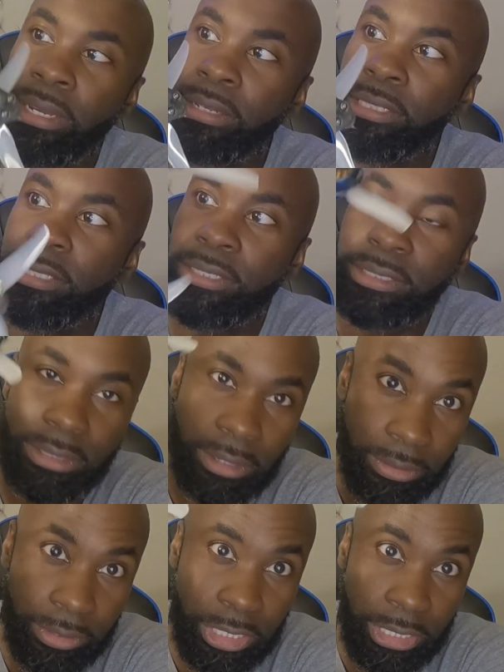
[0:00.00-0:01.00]
Now this is
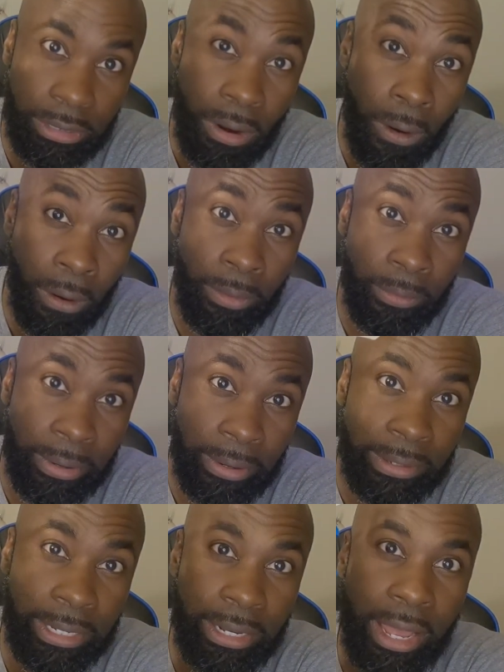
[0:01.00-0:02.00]
OG
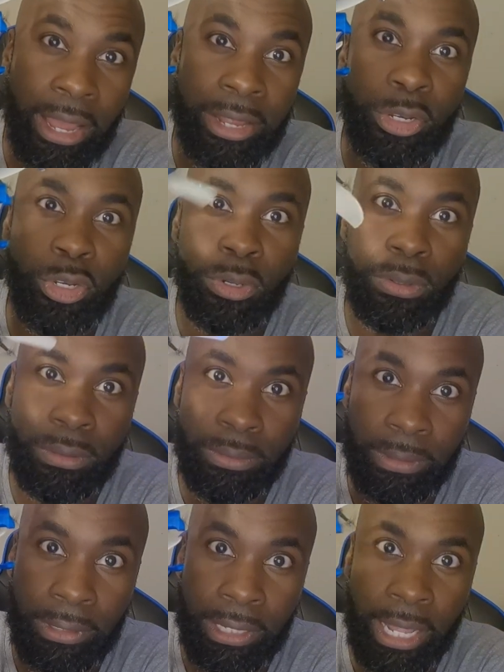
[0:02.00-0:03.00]
hardware that I know
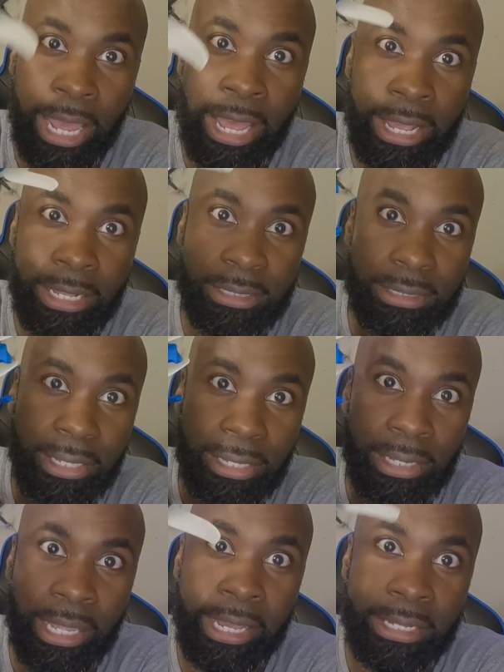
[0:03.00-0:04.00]
will last
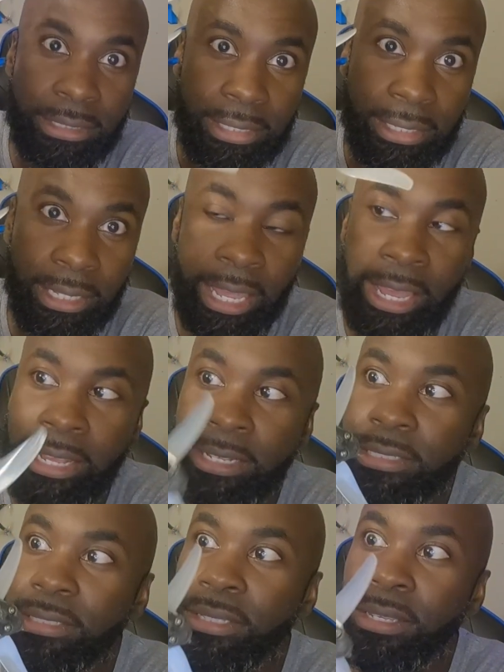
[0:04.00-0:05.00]
and last and
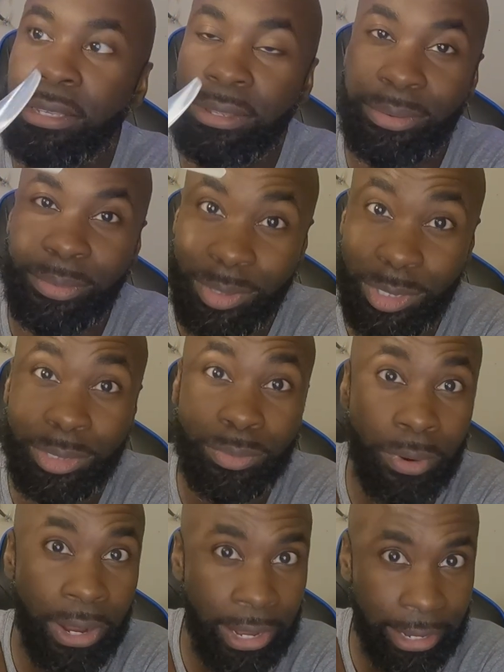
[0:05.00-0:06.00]
last, which
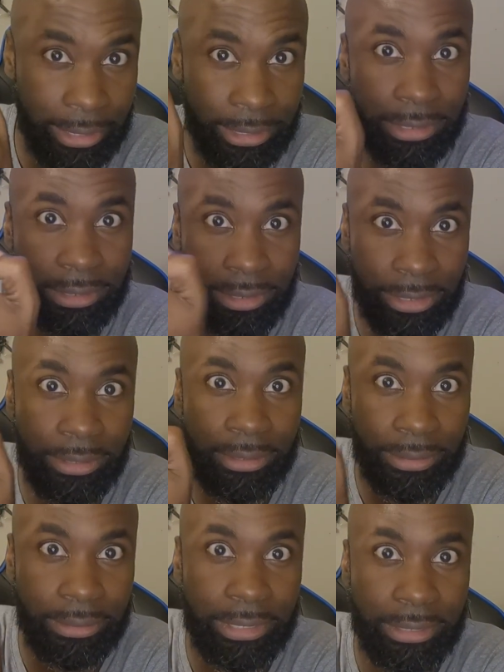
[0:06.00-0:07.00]
is why it's
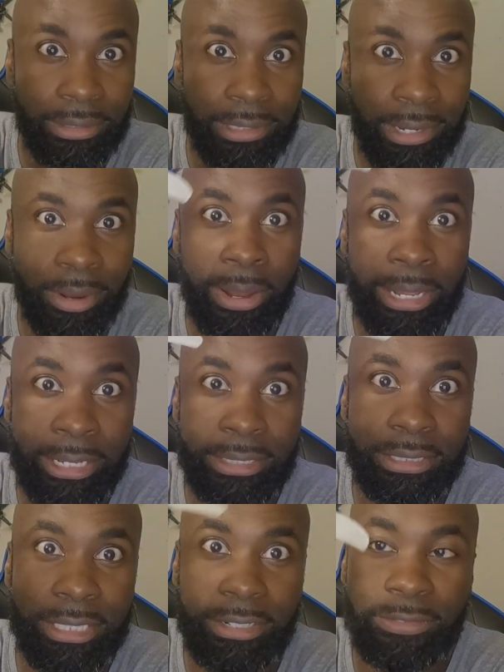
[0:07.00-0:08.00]
still on here.
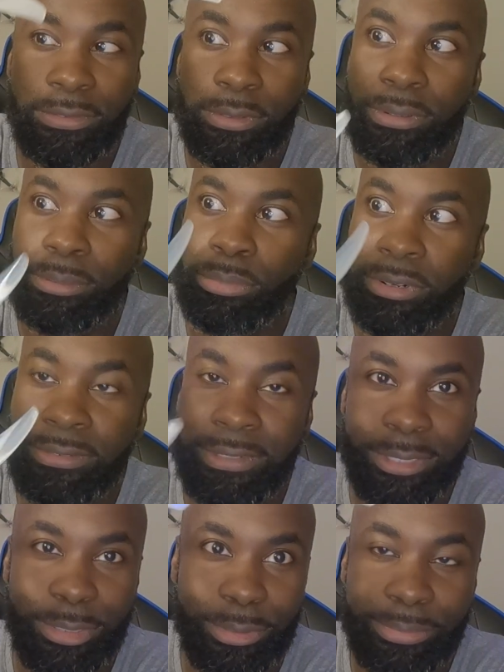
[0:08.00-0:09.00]
DRS F4 Pro
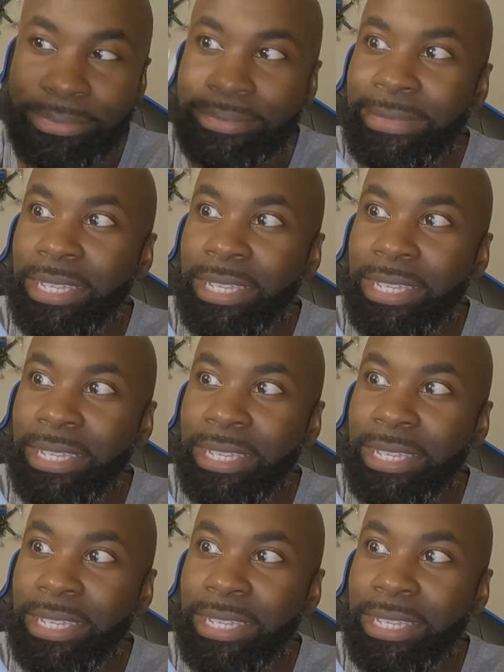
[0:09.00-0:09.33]
V2.